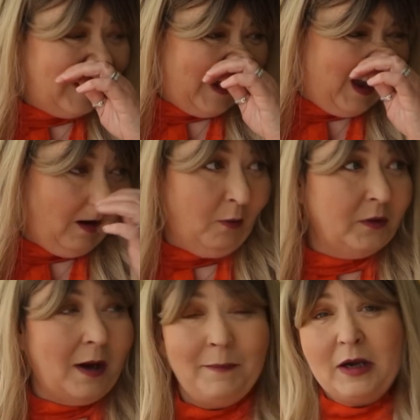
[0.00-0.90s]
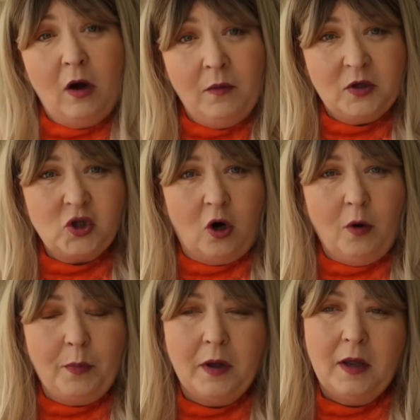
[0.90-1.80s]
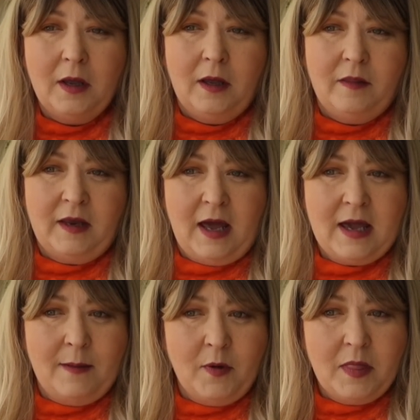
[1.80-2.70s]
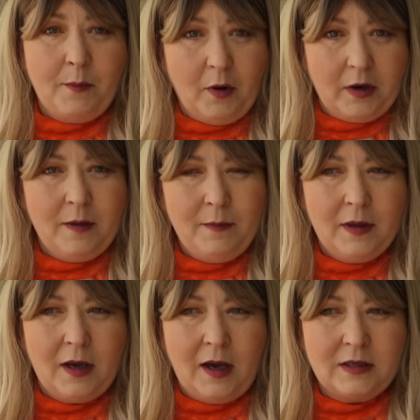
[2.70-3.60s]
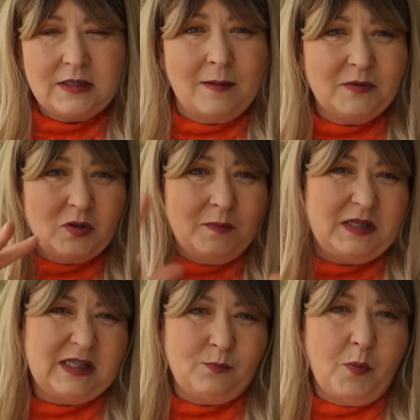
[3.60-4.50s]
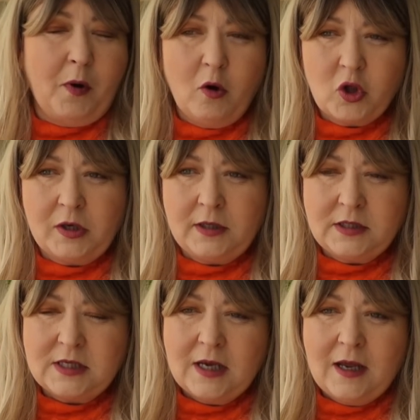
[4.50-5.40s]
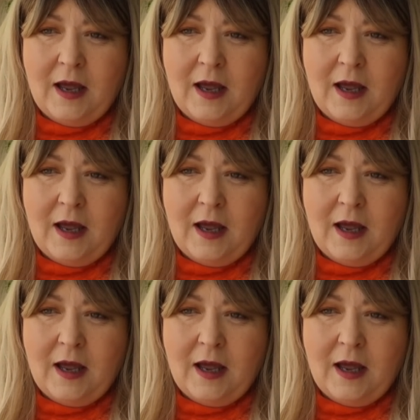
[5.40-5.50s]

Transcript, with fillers: uh, on, I'm bigger on the top than I am on the bottom and I'm, so I'm disproportionate.